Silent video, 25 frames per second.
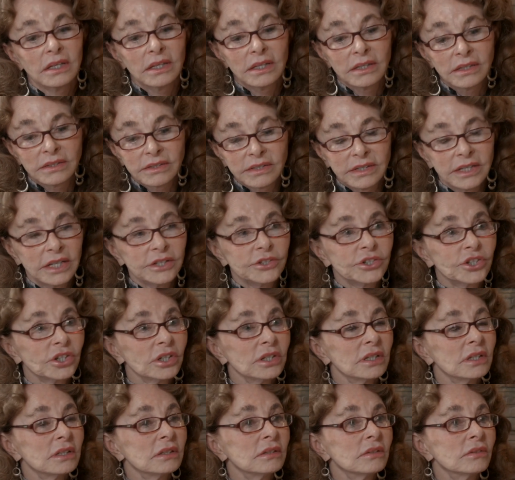
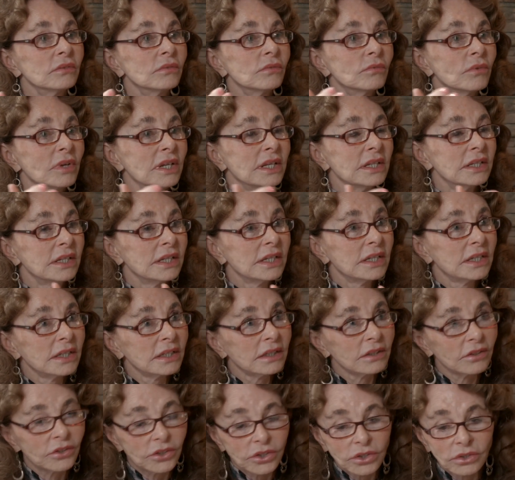Sitchin
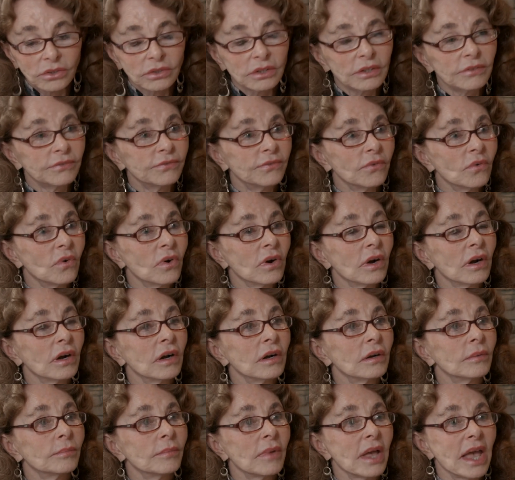reading
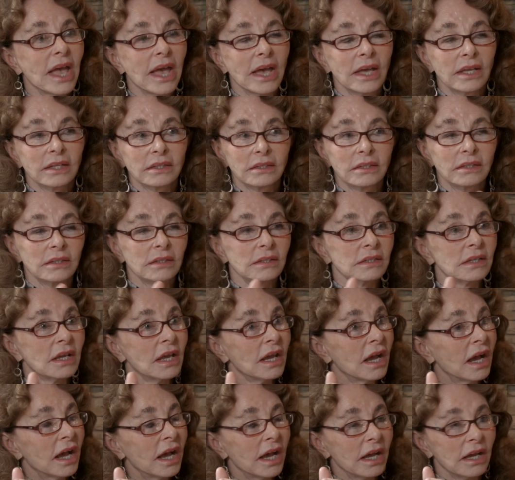cuneiform and
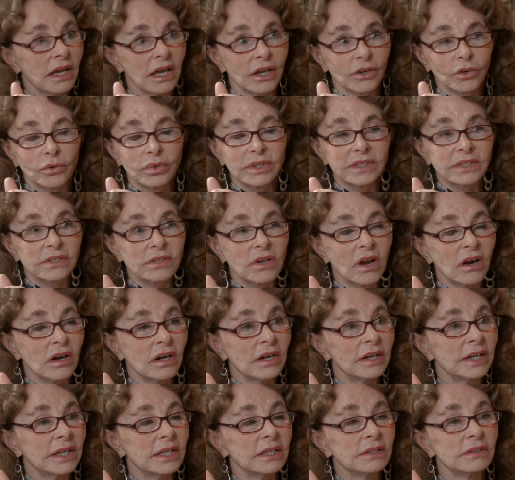Chris
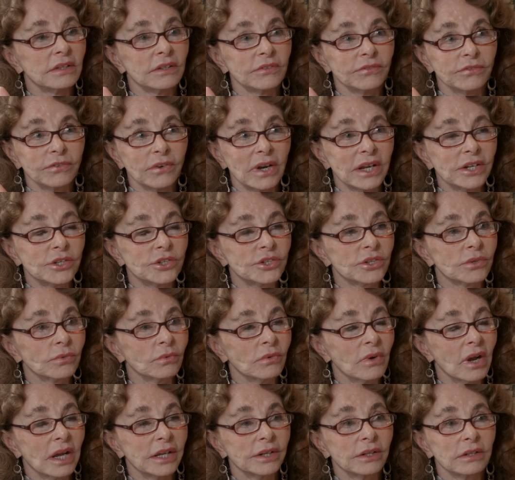Hardy, the French
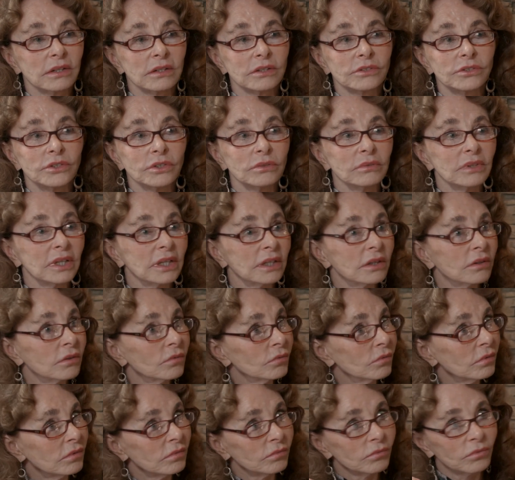writer,
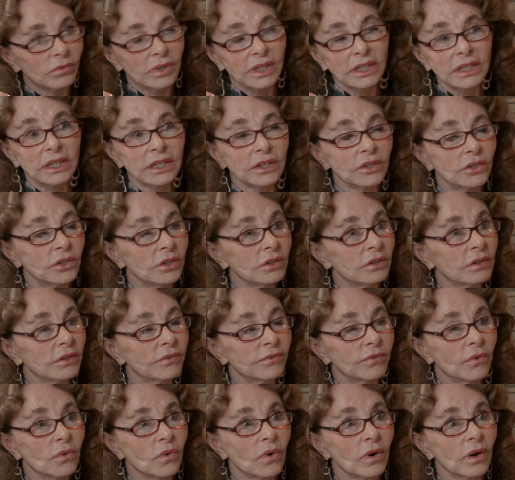reading
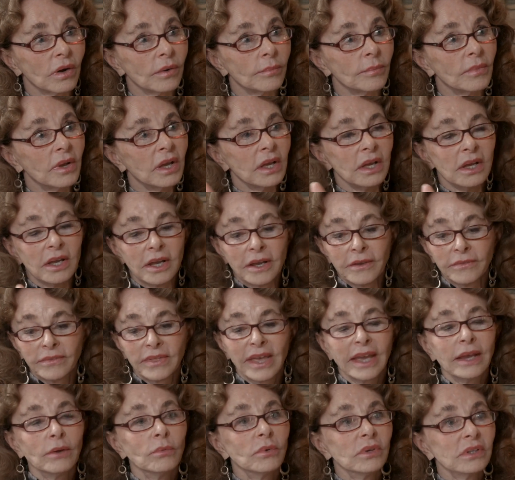cuneiform,
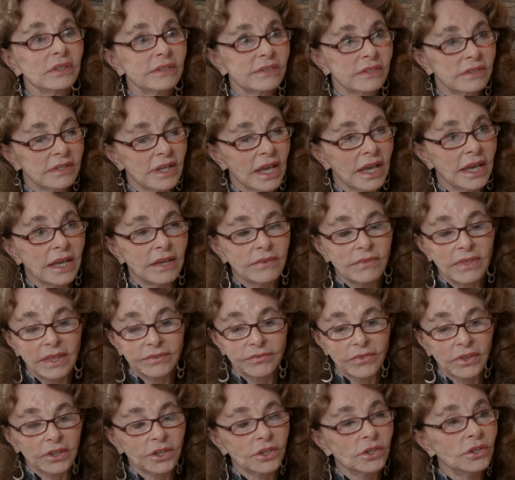they will say
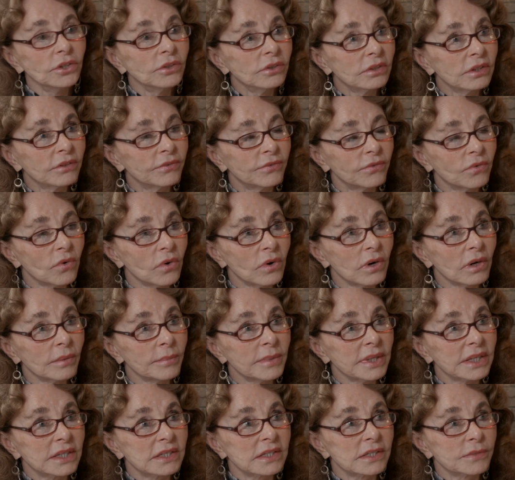that the cuneiform
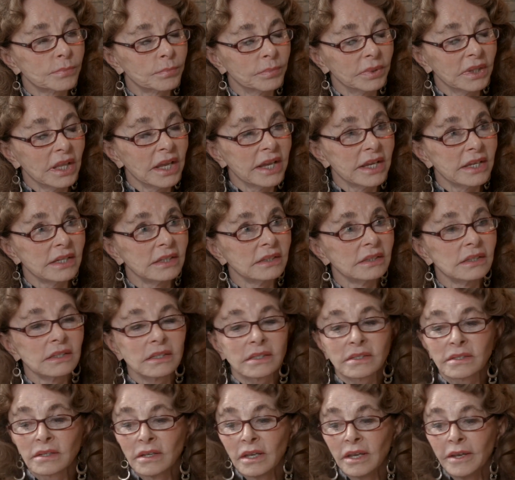
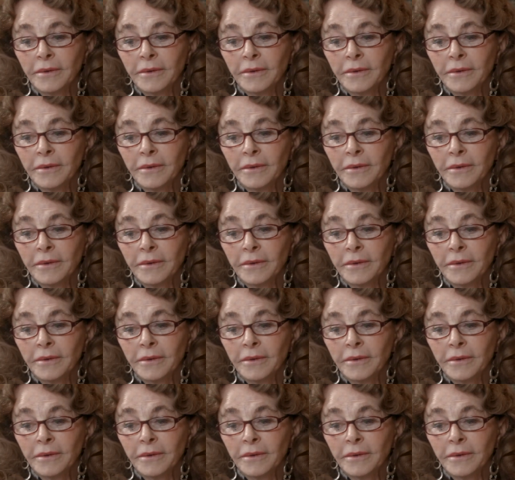explains